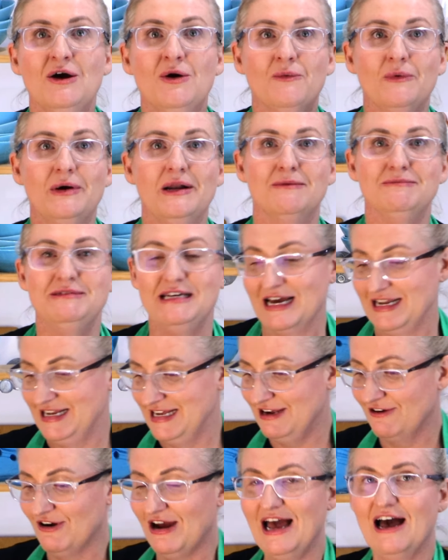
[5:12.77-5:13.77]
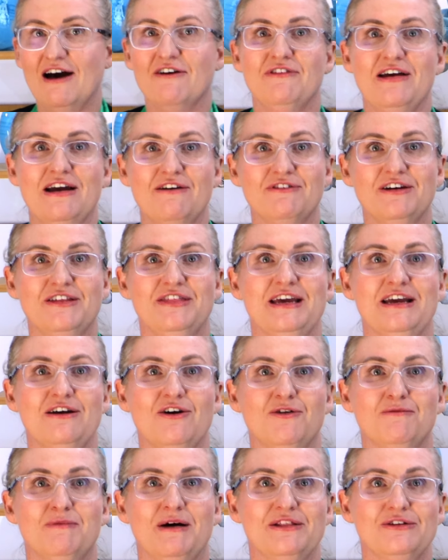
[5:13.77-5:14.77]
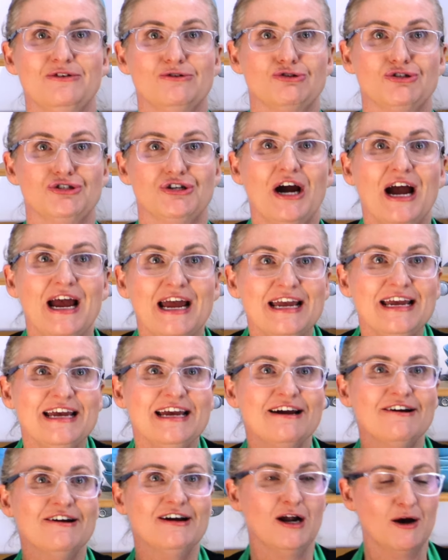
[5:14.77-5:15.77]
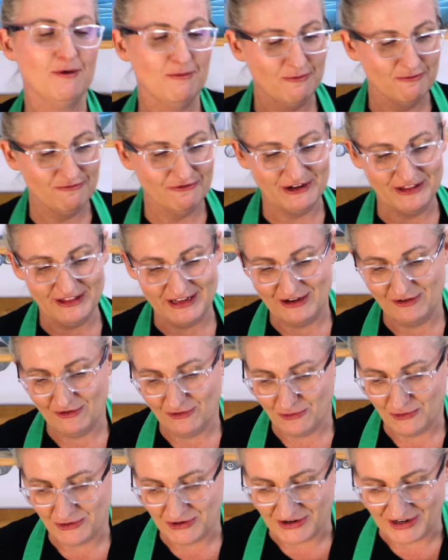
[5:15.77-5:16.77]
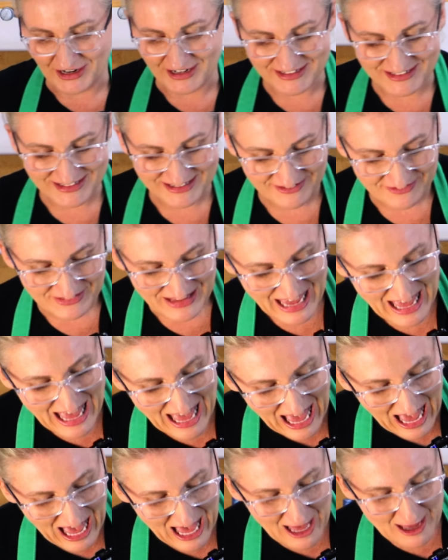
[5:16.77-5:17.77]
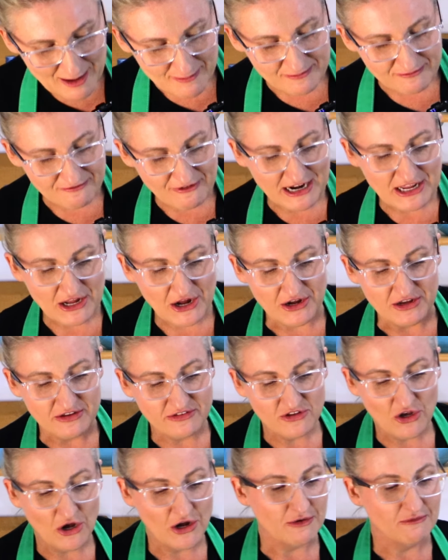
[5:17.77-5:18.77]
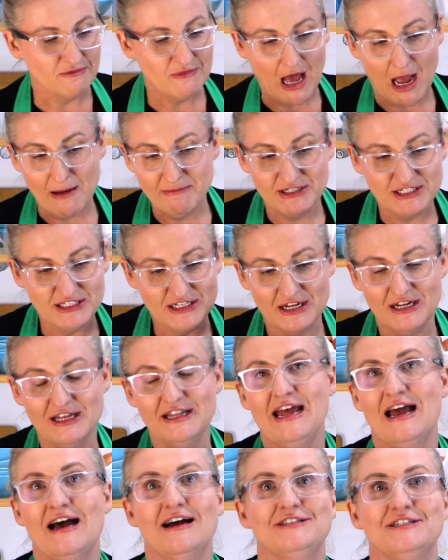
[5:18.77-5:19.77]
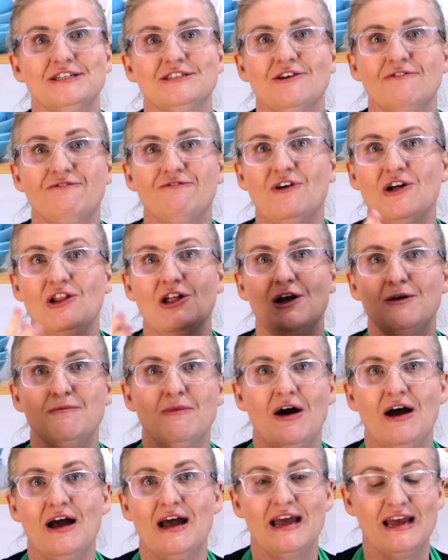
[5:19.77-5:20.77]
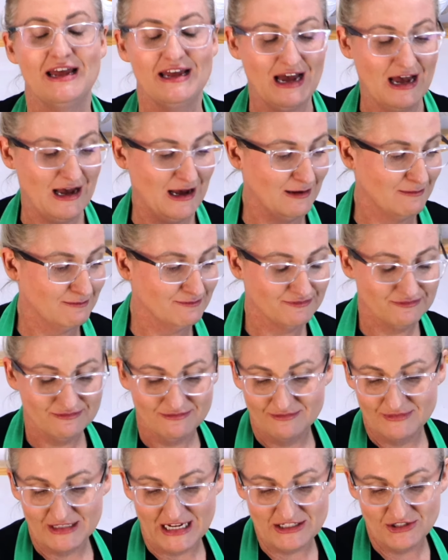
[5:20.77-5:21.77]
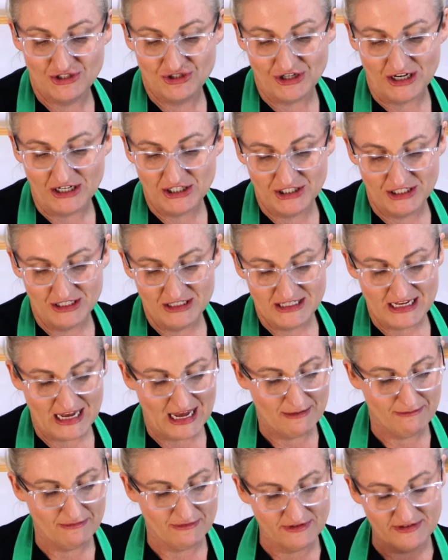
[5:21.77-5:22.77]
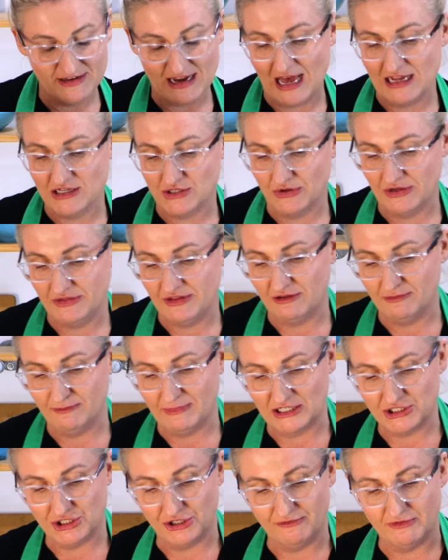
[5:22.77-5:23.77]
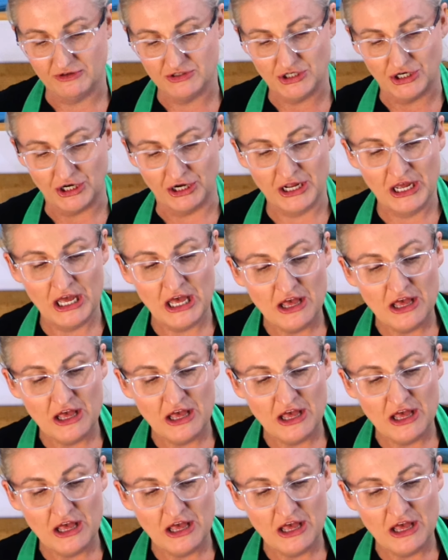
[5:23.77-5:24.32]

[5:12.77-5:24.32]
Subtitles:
When I'm down here, I have everything on my little tray here and I'm really organized. Radio. So I'm just going to now just follow my instructions and start doing this mushroom risotto.